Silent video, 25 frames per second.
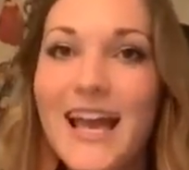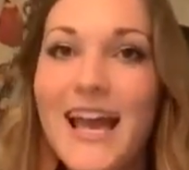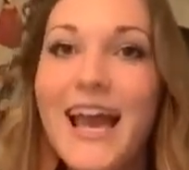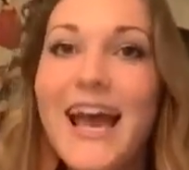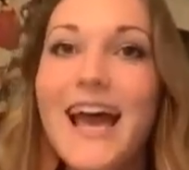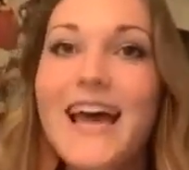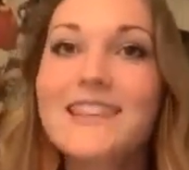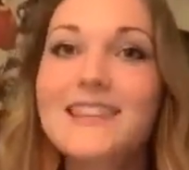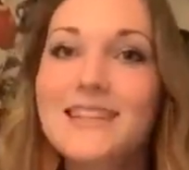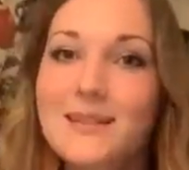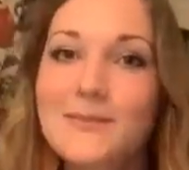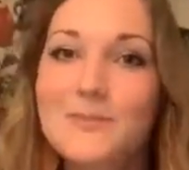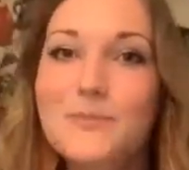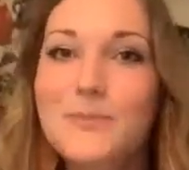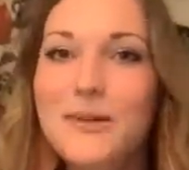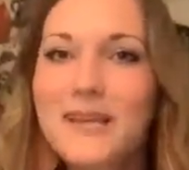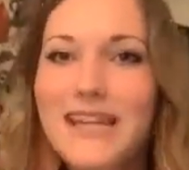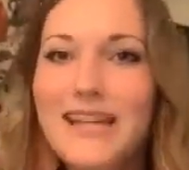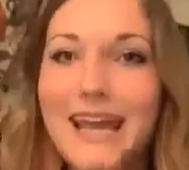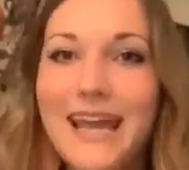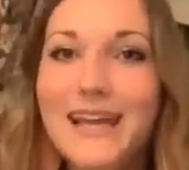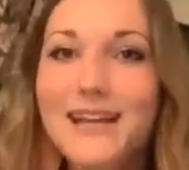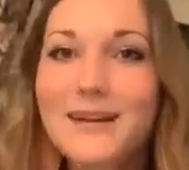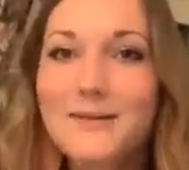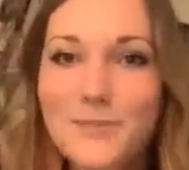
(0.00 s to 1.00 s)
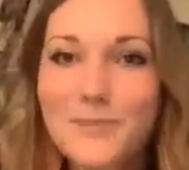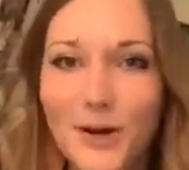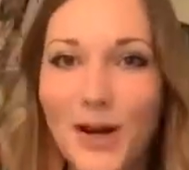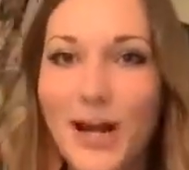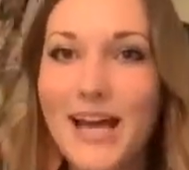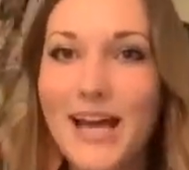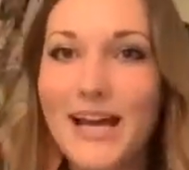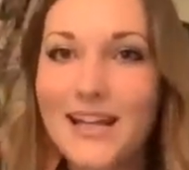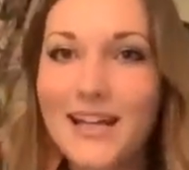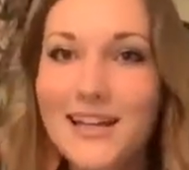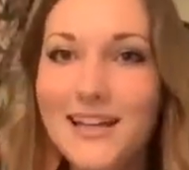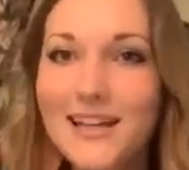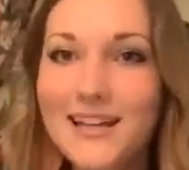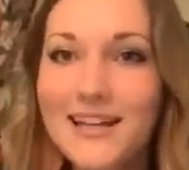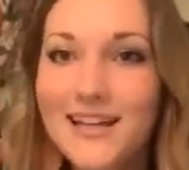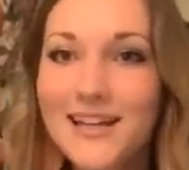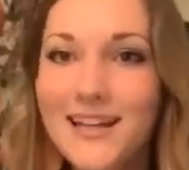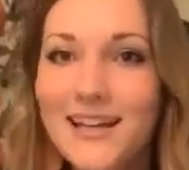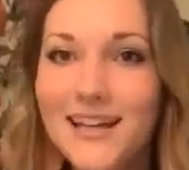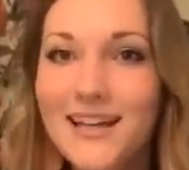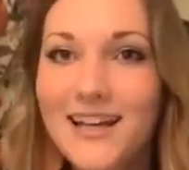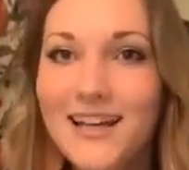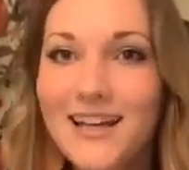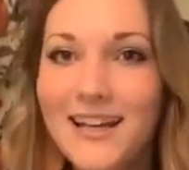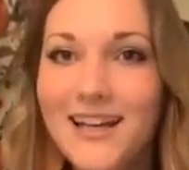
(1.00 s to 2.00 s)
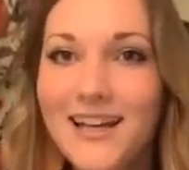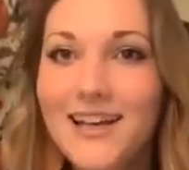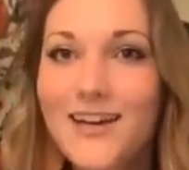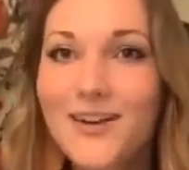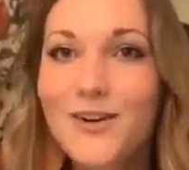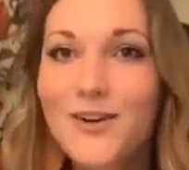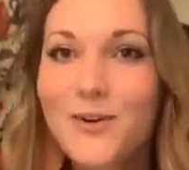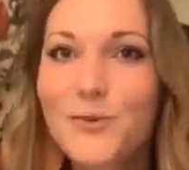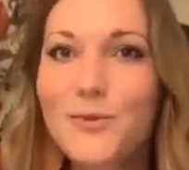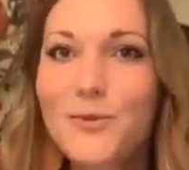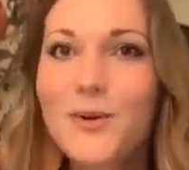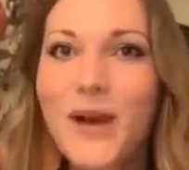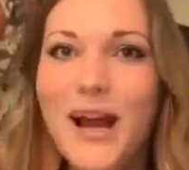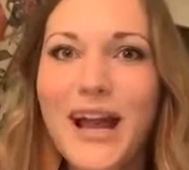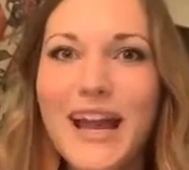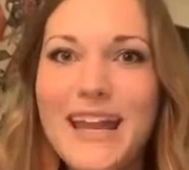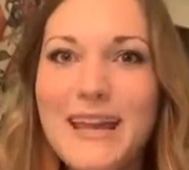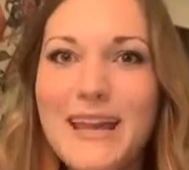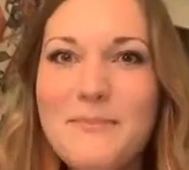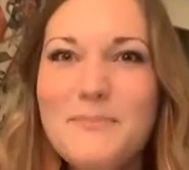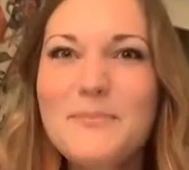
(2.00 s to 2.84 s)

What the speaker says: And then banana bread, right?